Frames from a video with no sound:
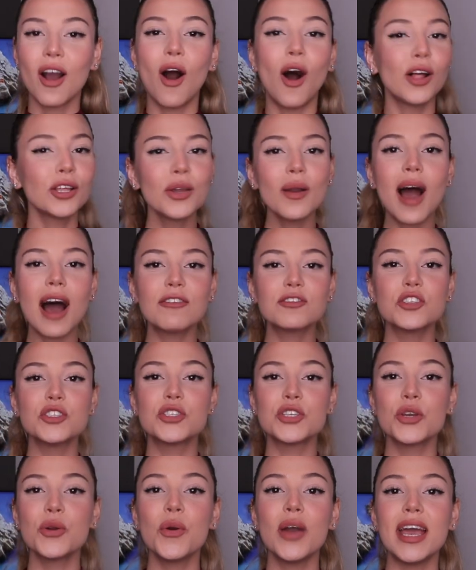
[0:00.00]
all you have to
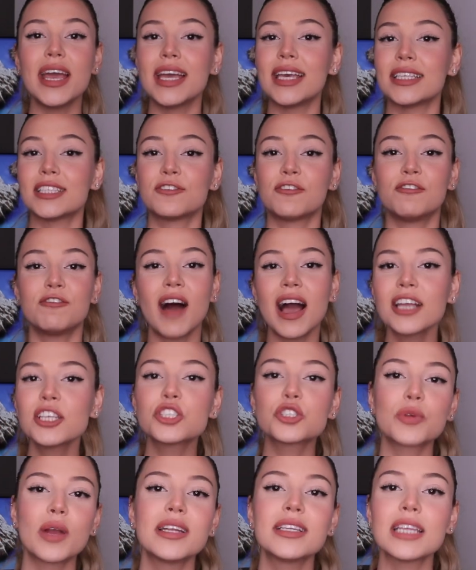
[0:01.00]
do is find
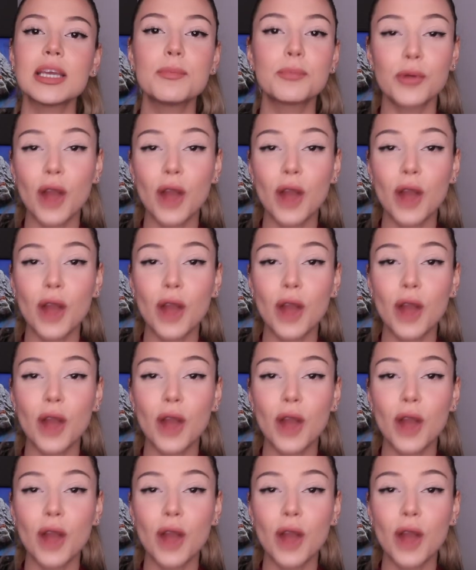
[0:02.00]
trendy